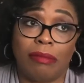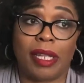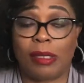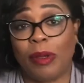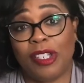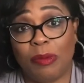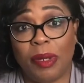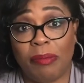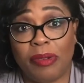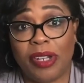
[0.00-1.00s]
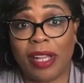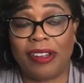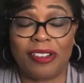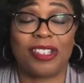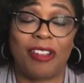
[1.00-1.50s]
that's why you should be
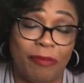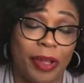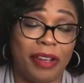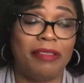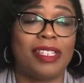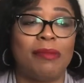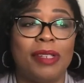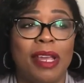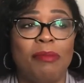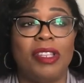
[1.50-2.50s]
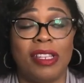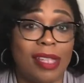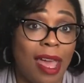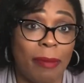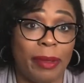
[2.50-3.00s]
protecting yourself. But sometimes things
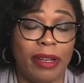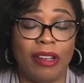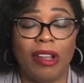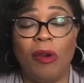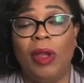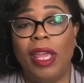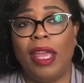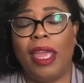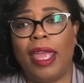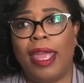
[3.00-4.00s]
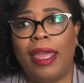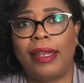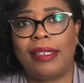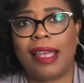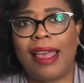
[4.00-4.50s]
happen, you know?
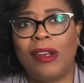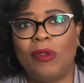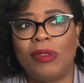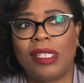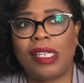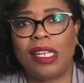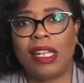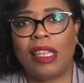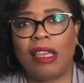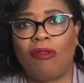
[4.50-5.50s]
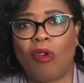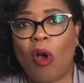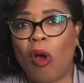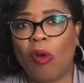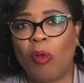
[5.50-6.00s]
And I don't see anything
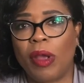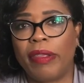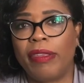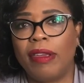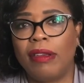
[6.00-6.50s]
wrong with,